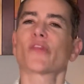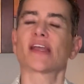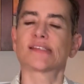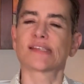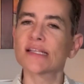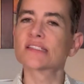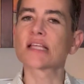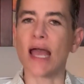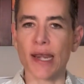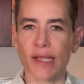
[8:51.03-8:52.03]
that when they
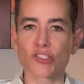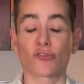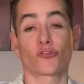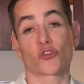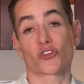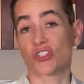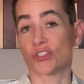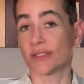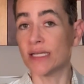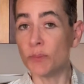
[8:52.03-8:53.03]
take Xanax for
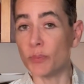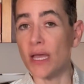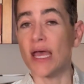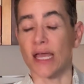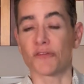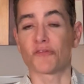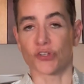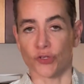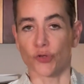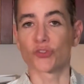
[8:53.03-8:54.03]
sleep,
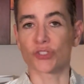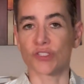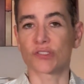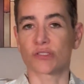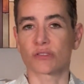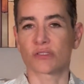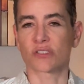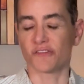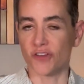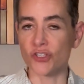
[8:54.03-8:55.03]
if the dose is
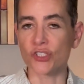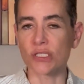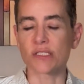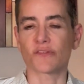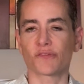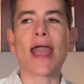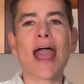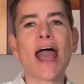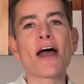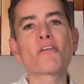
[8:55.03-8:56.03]
sufficient,
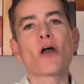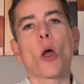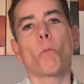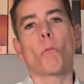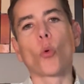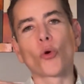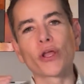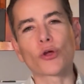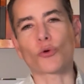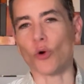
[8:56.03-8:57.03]
they have
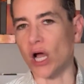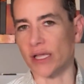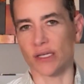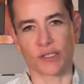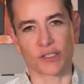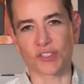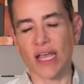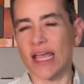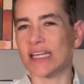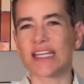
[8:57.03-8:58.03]
morning
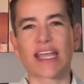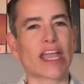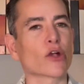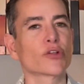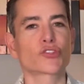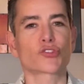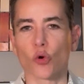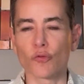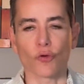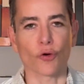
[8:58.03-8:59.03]
grogginess. It
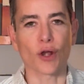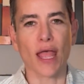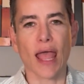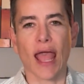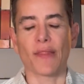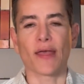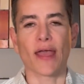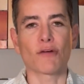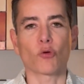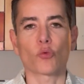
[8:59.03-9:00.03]
carries over
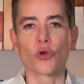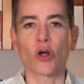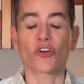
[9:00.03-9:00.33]
and they have a